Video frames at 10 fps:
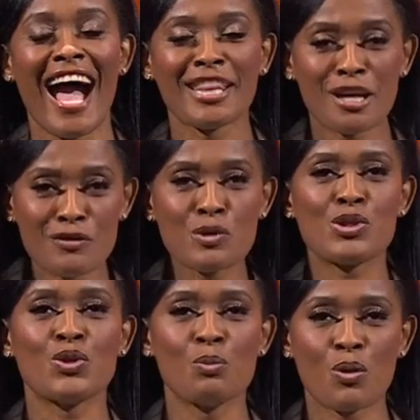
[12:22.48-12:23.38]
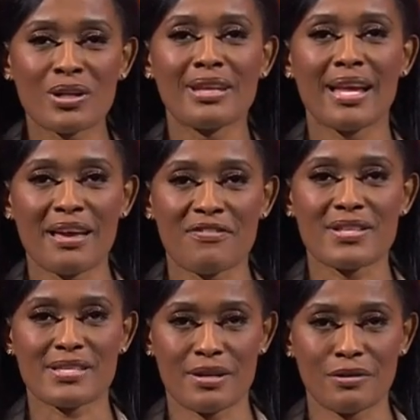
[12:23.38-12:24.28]
I love you two more than life
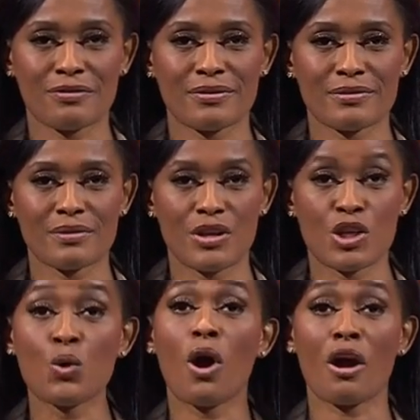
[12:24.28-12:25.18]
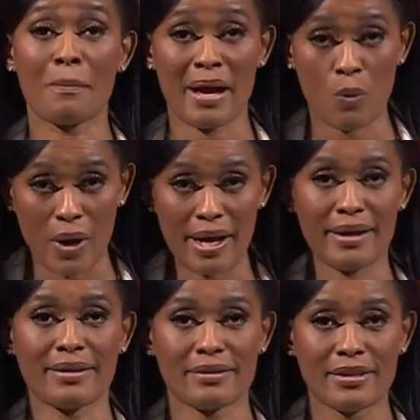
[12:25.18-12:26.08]
itself. You are my
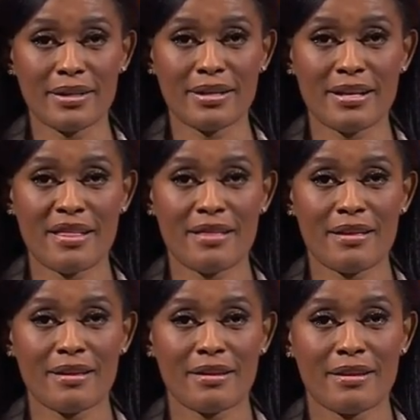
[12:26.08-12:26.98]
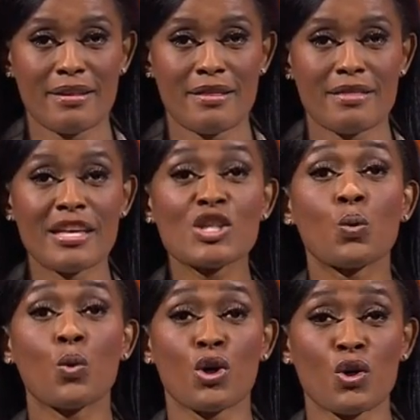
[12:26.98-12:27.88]
why.
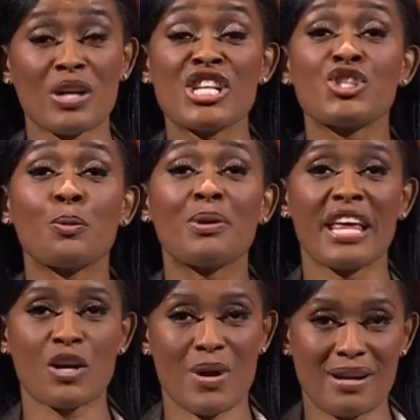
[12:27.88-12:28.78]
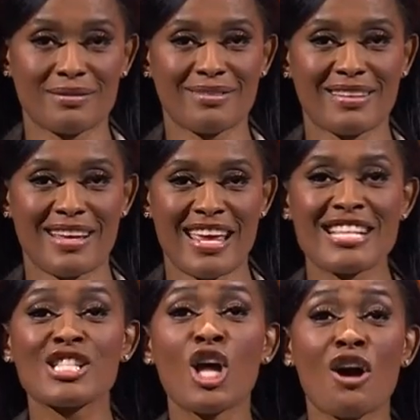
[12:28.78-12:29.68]
This world is your playground. And
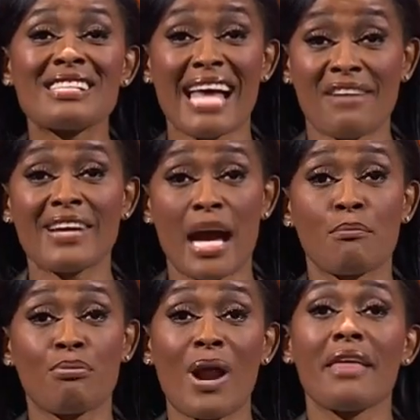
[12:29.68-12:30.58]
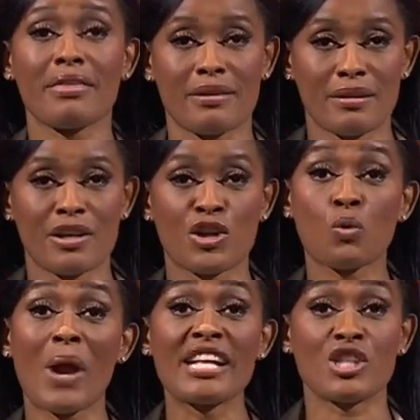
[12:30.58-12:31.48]
as long as I've got breath,
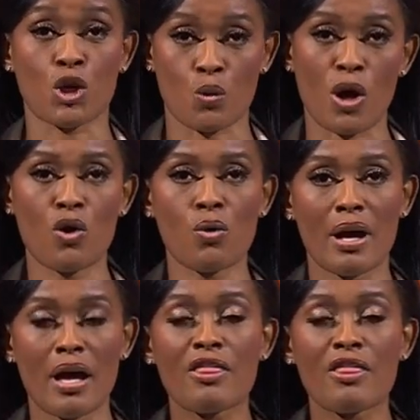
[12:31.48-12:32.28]
your right to grow,